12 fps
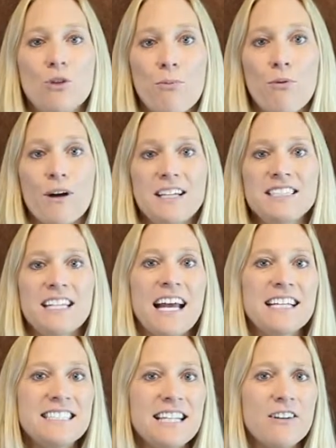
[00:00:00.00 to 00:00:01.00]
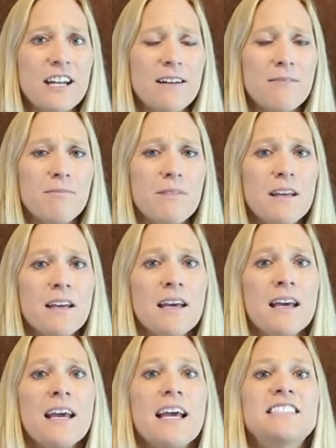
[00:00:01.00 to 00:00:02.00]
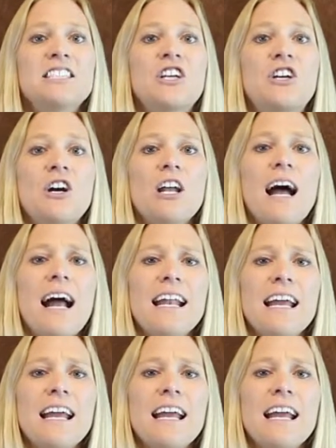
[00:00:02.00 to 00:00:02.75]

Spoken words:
to replace an AC unit? It's a good